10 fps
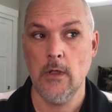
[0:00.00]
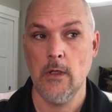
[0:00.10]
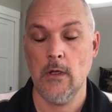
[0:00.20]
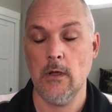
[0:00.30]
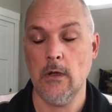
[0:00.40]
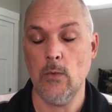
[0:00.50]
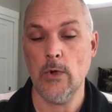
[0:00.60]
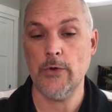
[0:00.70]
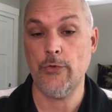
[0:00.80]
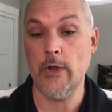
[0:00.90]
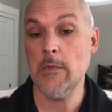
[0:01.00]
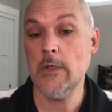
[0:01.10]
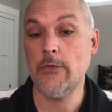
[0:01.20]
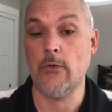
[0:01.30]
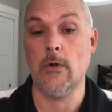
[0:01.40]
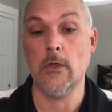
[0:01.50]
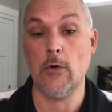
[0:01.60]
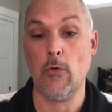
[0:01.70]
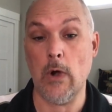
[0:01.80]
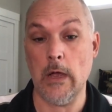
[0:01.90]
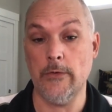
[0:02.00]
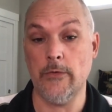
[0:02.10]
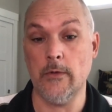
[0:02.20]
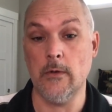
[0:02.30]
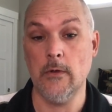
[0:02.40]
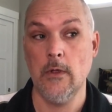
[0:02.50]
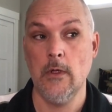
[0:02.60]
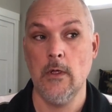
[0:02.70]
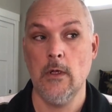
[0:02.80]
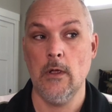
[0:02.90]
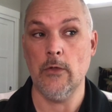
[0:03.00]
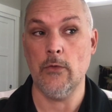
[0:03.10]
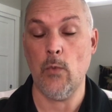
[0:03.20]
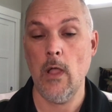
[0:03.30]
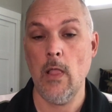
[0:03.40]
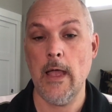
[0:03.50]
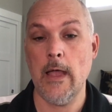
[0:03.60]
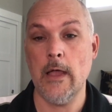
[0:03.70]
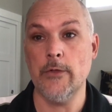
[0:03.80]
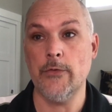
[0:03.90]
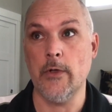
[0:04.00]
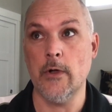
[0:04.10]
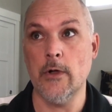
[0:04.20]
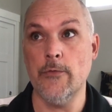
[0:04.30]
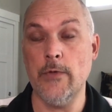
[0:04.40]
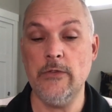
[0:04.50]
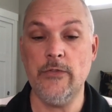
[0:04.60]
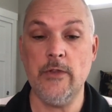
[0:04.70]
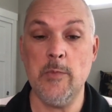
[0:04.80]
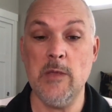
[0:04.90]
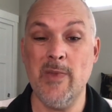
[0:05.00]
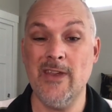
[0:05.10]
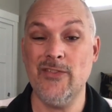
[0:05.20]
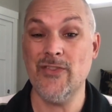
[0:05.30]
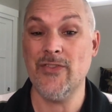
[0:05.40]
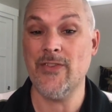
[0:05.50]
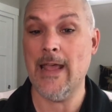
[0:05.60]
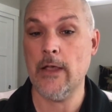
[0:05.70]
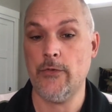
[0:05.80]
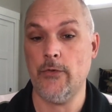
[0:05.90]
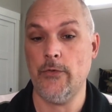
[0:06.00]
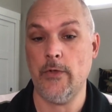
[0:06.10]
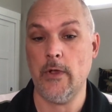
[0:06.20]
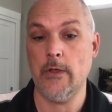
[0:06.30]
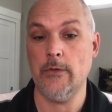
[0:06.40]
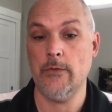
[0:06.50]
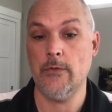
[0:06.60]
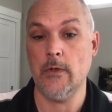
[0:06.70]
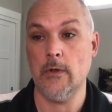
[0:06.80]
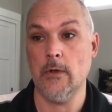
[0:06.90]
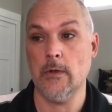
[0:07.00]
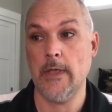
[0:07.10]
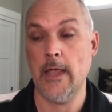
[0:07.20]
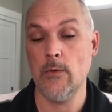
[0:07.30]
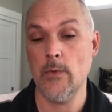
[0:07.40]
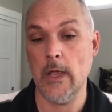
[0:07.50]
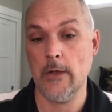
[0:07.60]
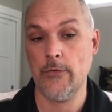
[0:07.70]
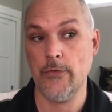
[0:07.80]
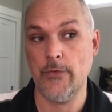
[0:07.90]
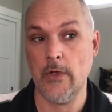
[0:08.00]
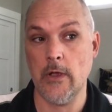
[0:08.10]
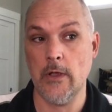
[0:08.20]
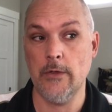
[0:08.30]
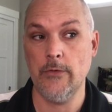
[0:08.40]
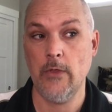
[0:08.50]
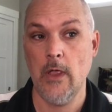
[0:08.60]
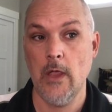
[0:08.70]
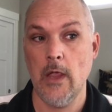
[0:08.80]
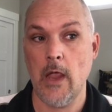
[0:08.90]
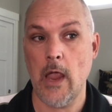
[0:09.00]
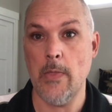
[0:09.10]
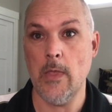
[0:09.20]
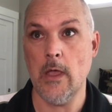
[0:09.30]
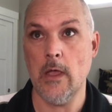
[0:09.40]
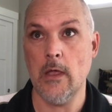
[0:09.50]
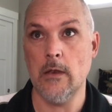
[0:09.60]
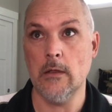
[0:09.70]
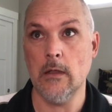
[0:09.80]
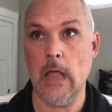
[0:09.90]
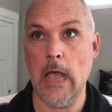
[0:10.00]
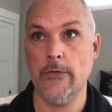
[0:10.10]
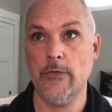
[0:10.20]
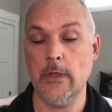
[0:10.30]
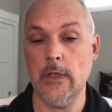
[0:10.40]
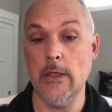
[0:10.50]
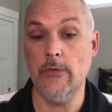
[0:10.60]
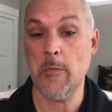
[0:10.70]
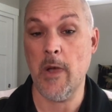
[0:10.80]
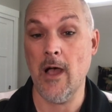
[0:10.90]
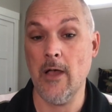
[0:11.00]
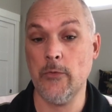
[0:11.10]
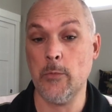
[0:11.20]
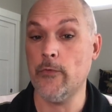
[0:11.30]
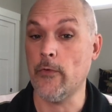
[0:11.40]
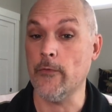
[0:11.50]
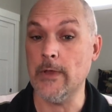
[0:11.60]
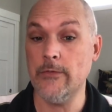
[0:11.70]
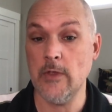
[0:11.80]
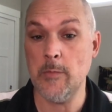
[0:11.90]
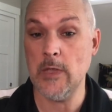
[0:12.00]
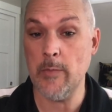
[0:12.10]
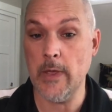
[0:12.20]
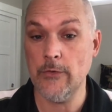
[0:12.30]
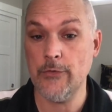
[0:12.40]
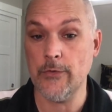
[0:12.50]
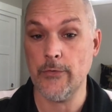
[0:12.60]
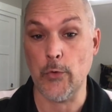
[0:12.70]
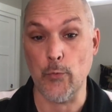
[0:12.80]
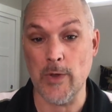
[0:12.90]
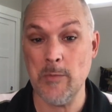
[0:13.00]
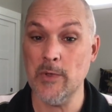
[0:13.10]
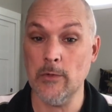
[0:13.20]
what treatments are on the horizon, as well as VCP patients and exercise. Can we exercise? And then lastly, is it possible for VCP patients to rebuild